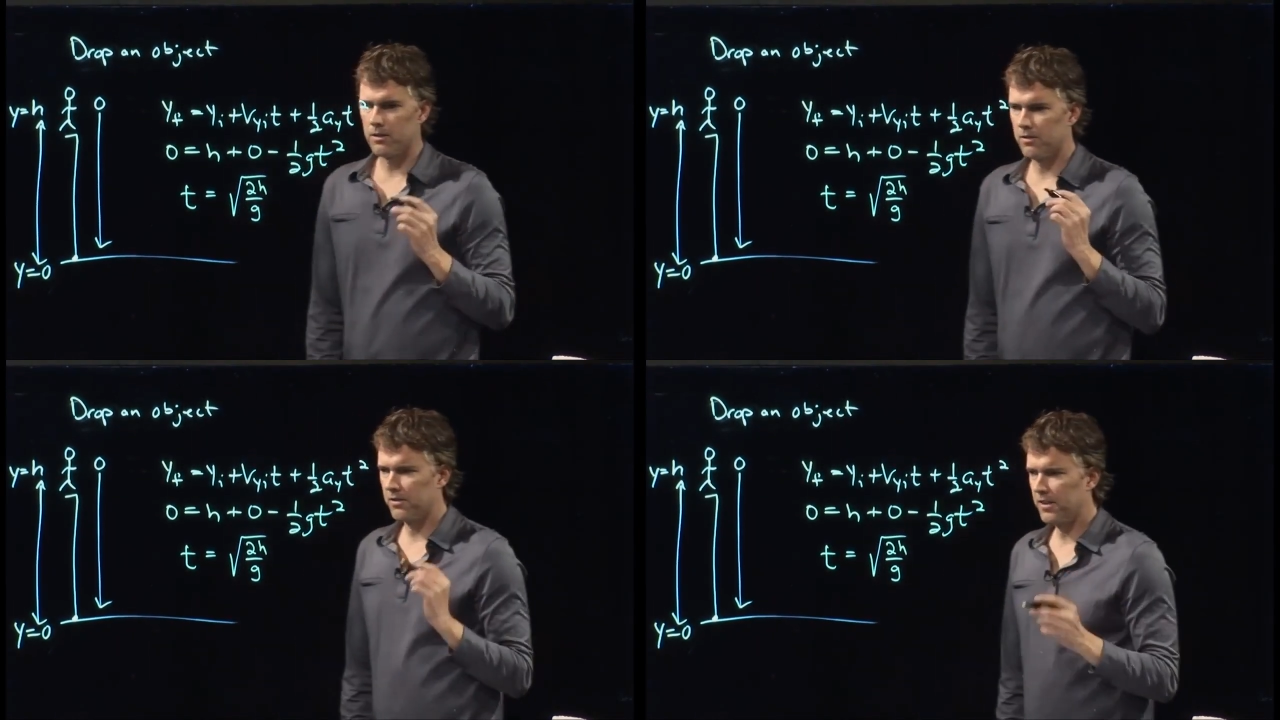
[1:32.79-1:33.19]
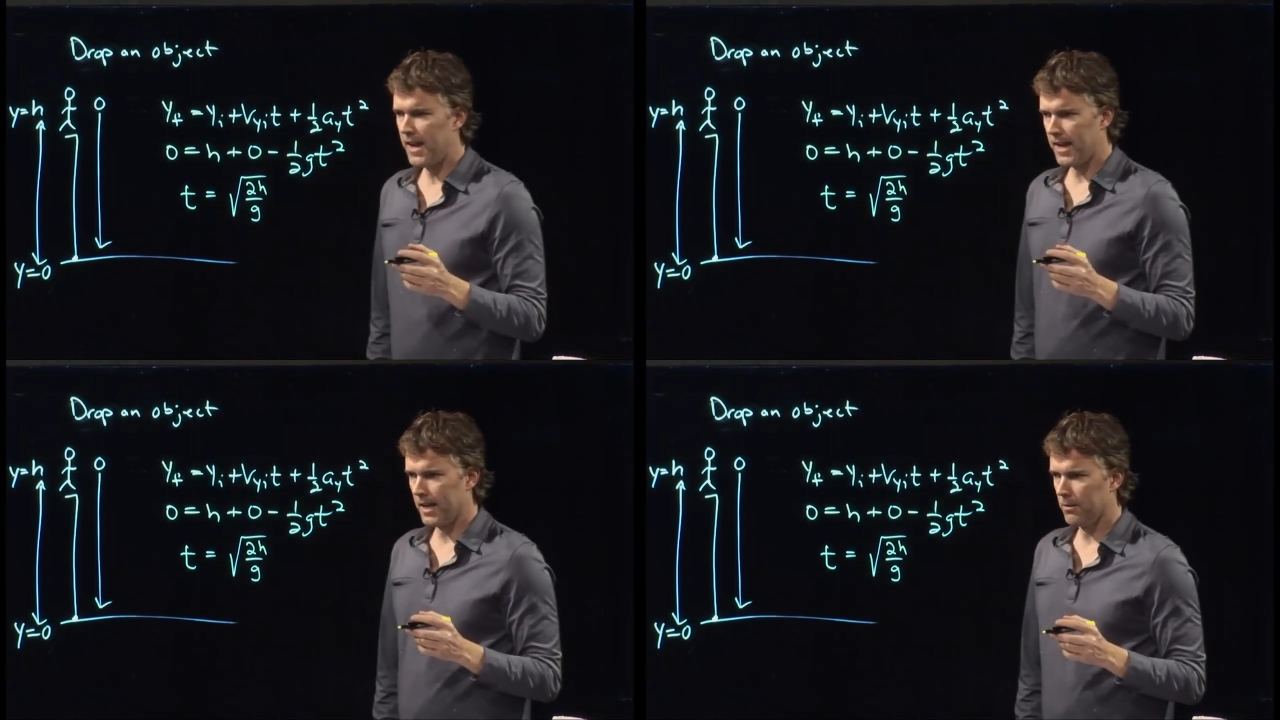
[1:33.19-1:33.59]
the
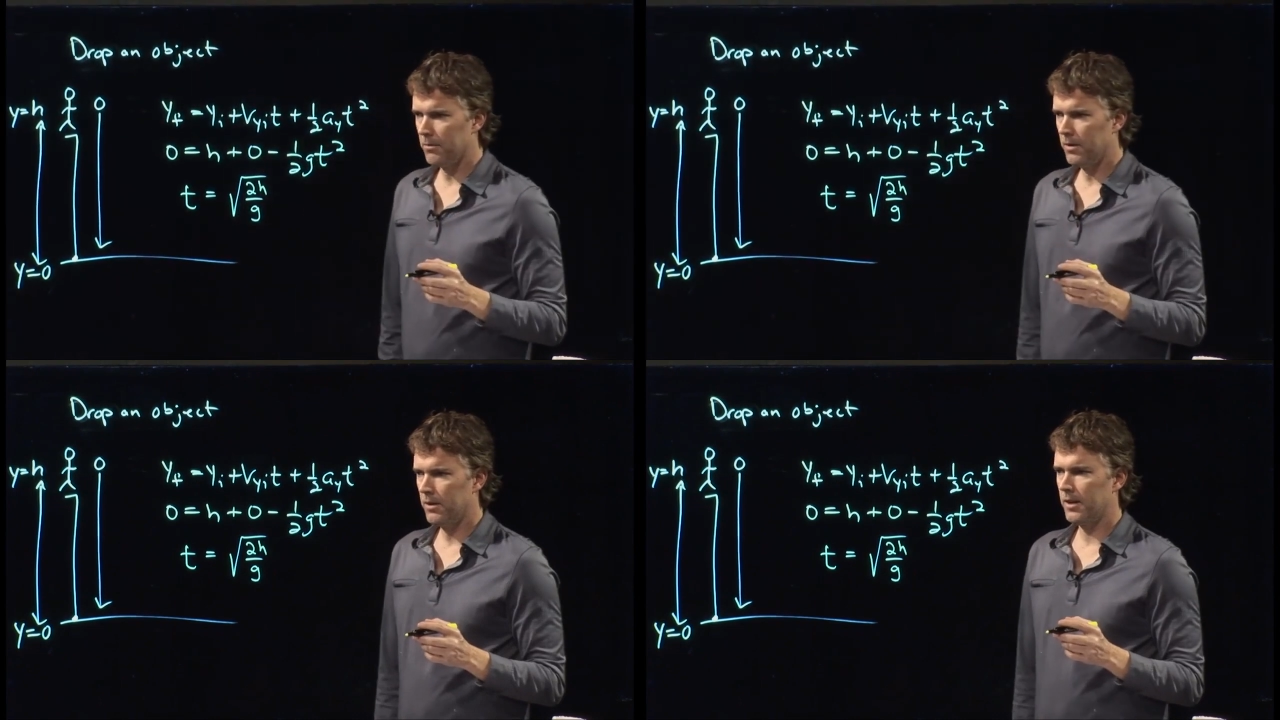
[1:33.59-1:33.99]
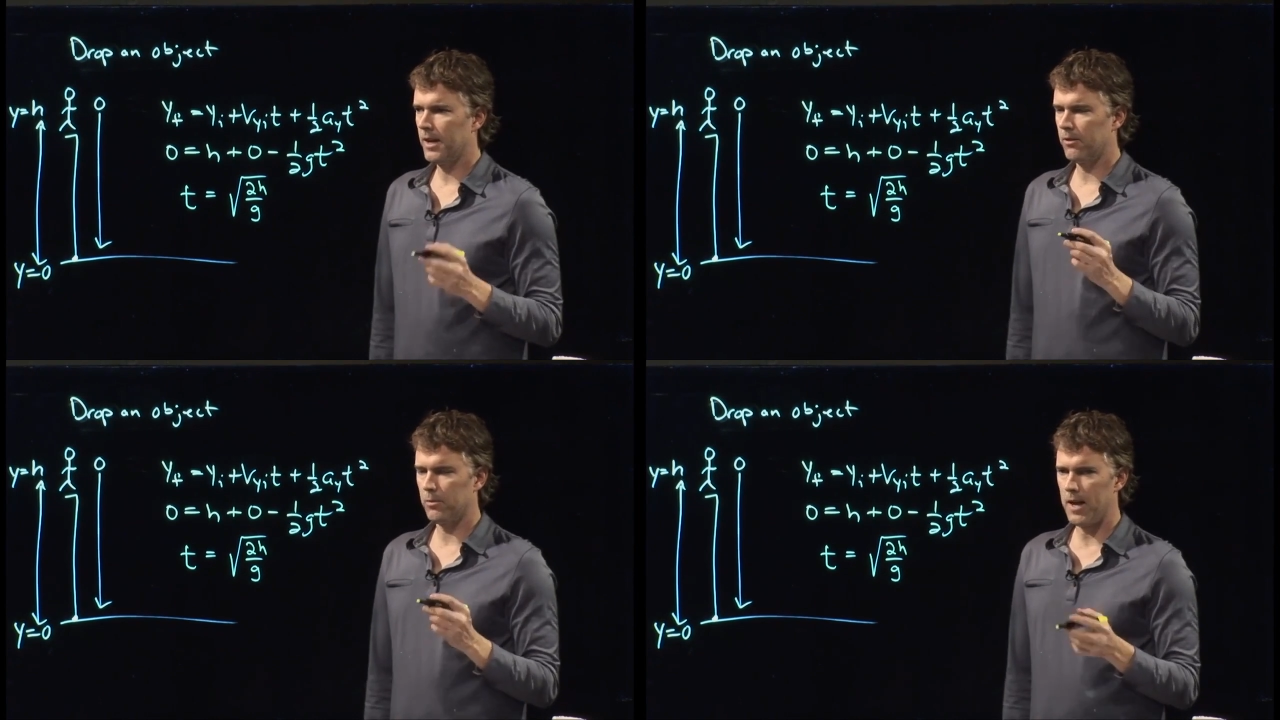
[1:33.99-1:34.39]
same
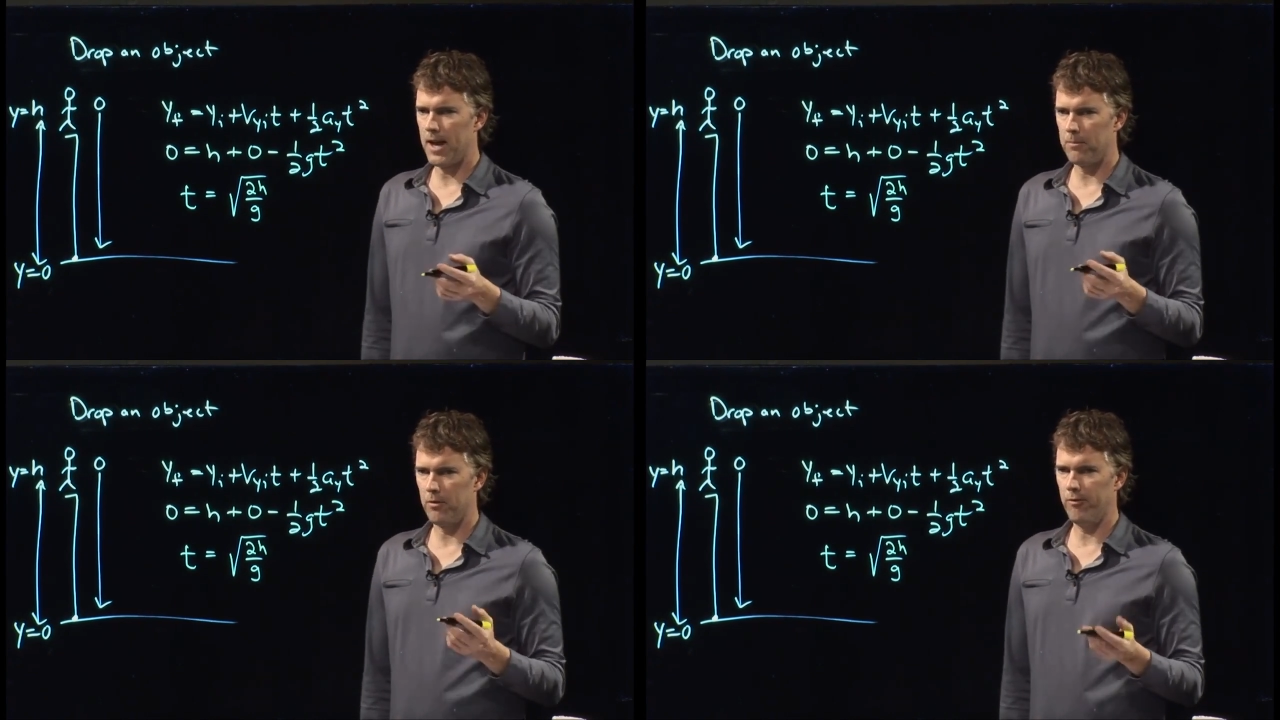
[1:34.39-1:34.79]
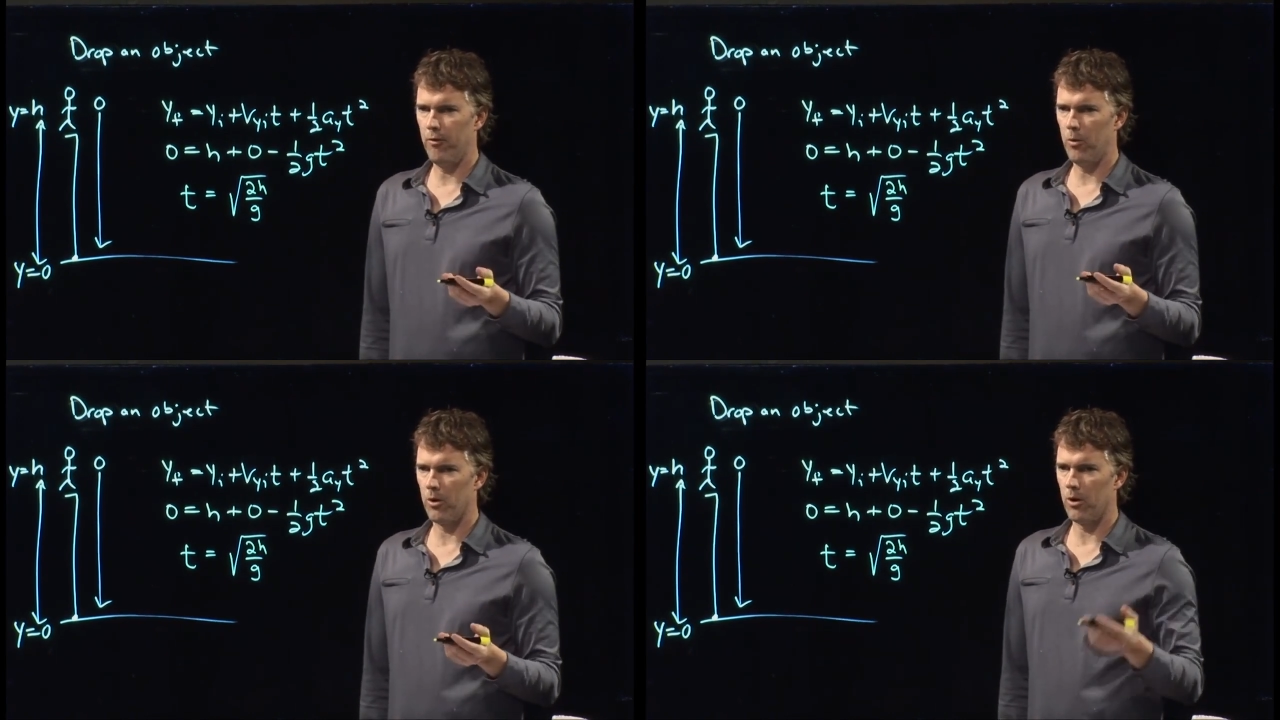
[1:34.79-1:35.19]
as we had
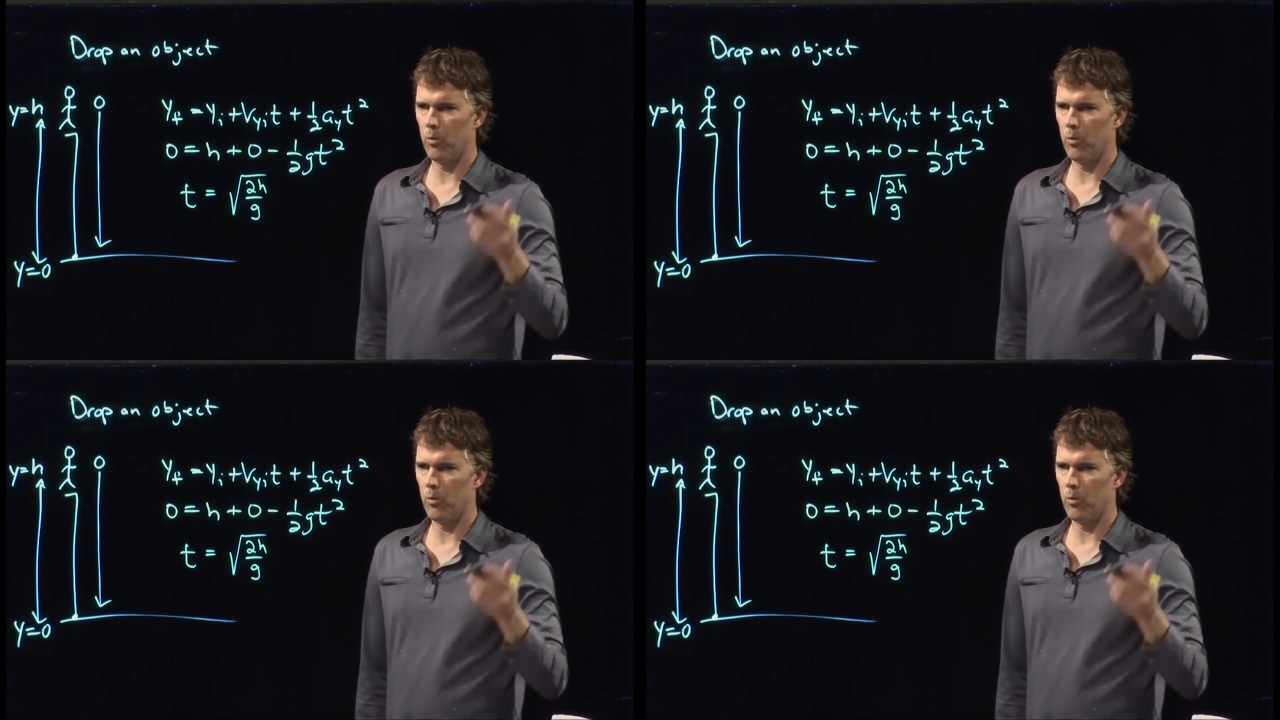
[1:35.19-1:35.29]
before